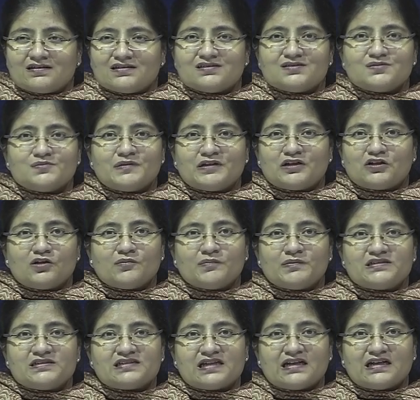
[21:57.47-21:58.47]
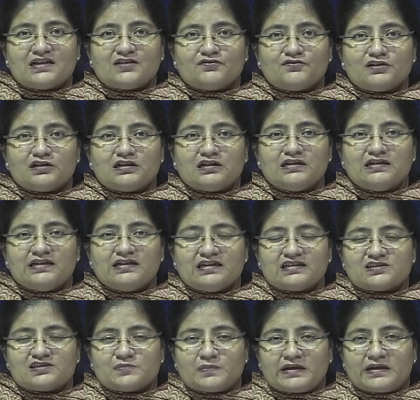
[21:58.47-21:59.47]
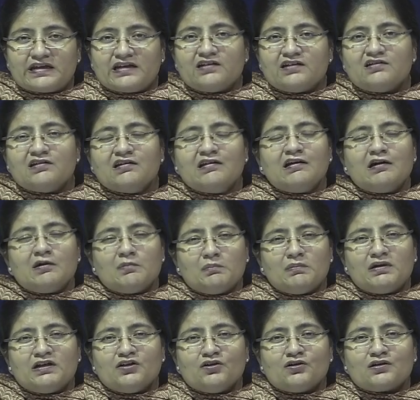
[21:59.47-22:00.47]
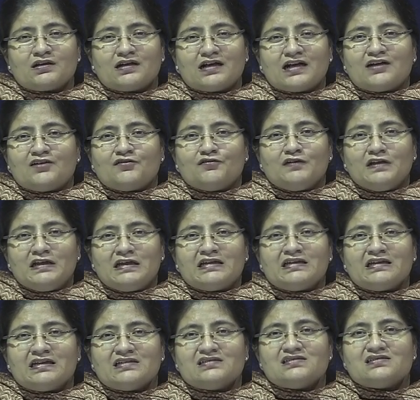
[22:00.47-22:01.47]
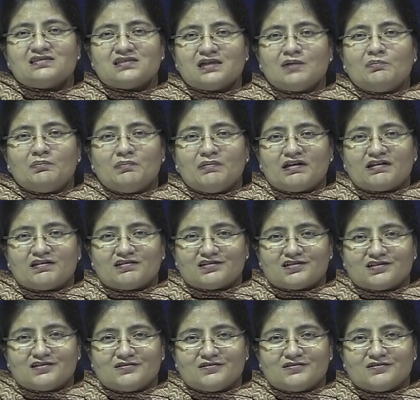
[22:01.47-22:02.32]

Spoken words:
this may not be scientifically explained, but your gut feeling has some merit.